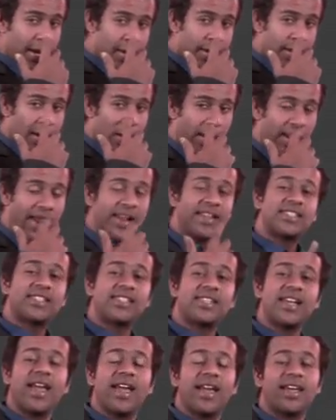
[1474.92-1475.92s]
Now
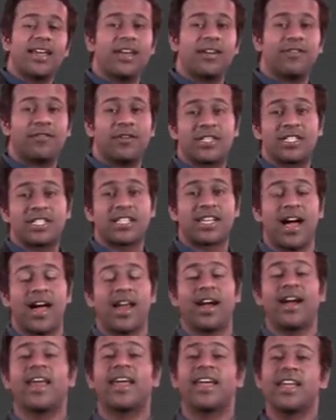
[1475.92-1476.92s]
let's check if its
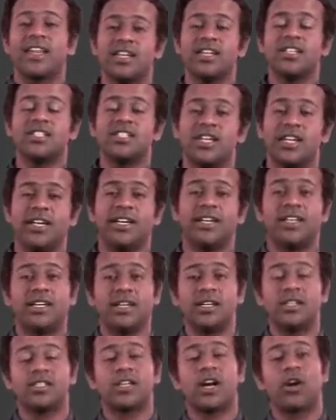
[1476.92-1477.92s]
kinetic energy
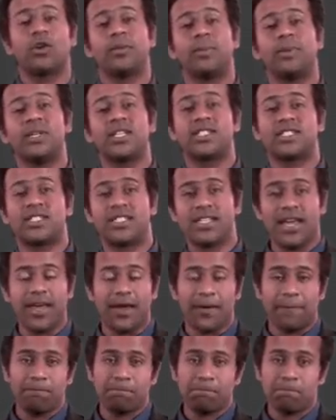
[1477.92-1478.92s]
turns out to be the
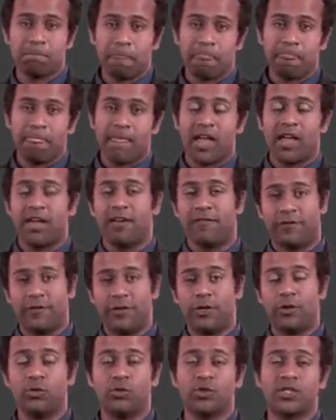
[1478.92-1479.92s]
same if we
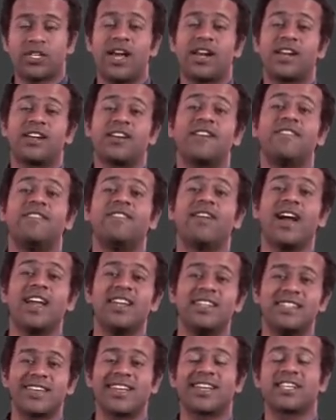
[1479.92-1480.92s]
use our
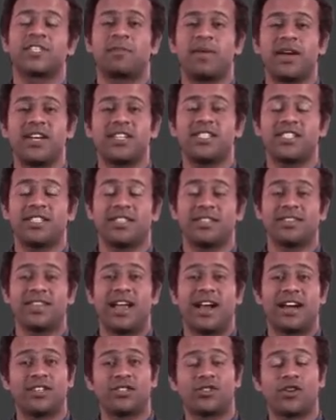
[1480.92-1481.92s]
revised expression,
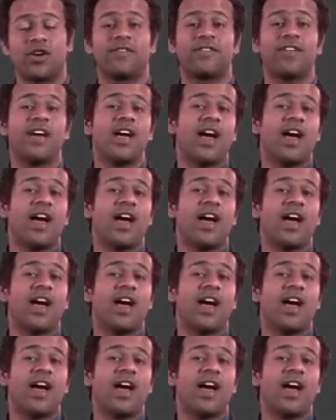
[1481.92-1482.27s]
that is of